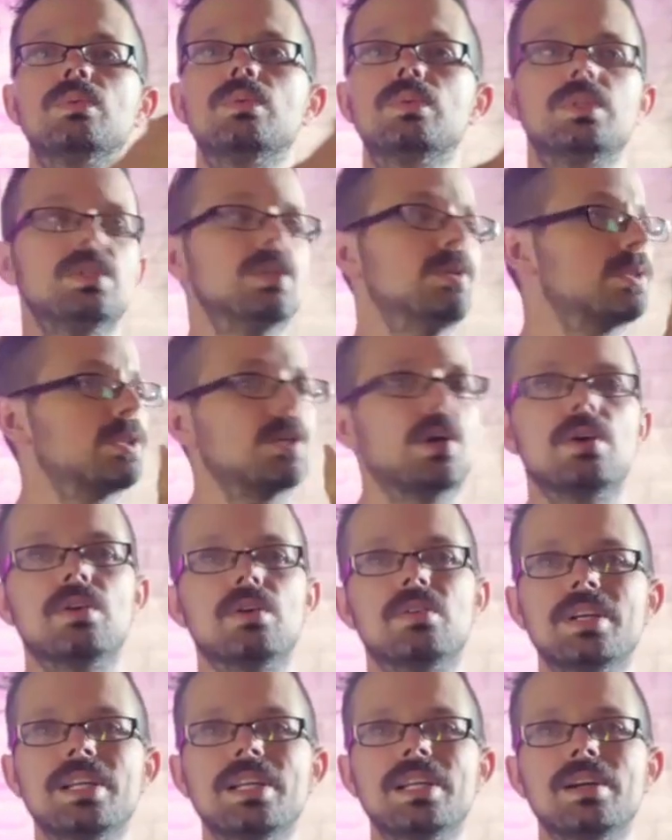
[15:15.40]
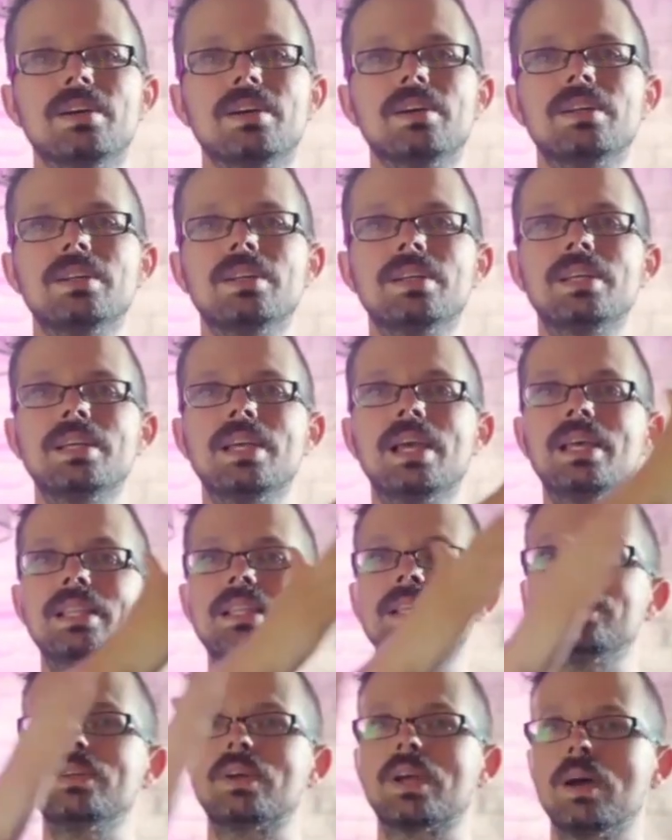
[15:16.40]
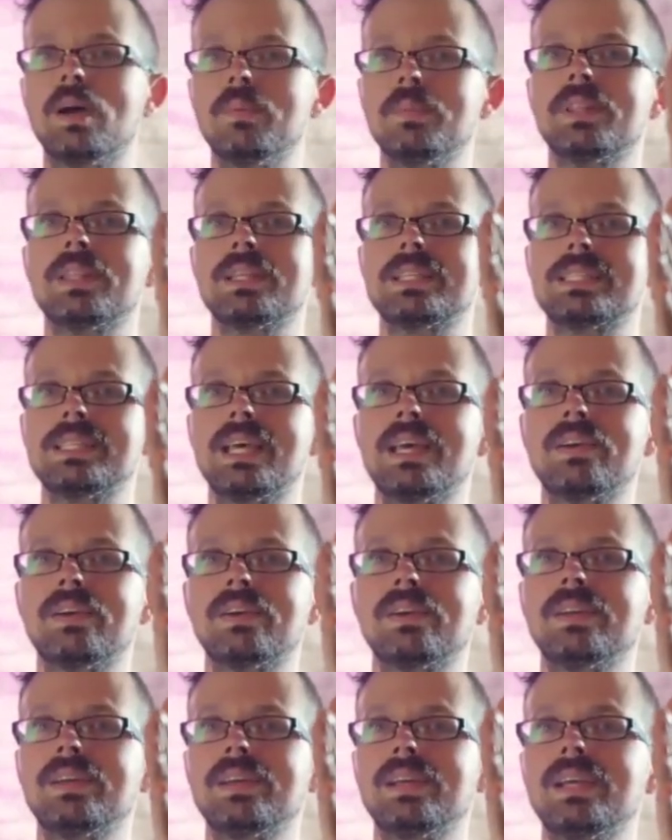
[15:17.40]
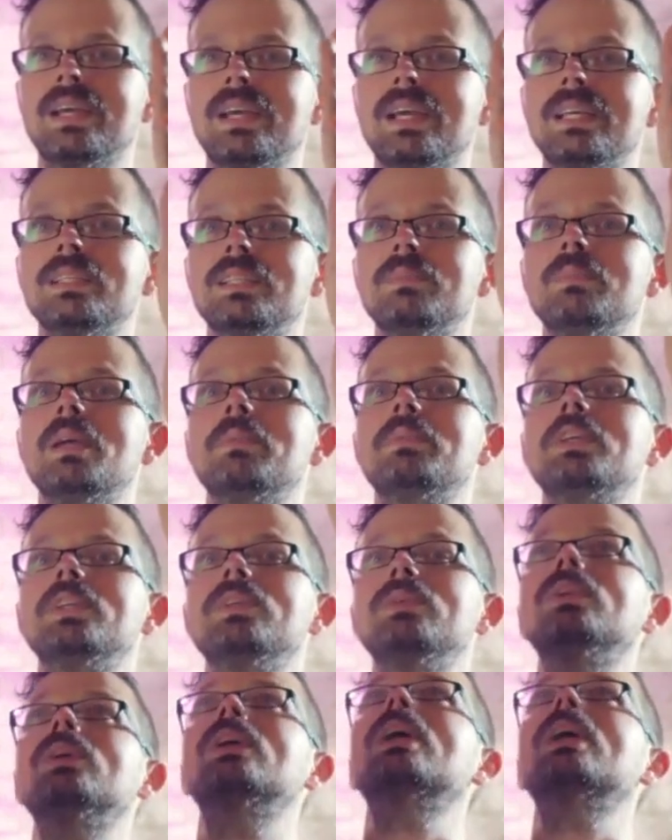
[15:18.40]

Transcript: start over here and then you come to the center and then maybe you look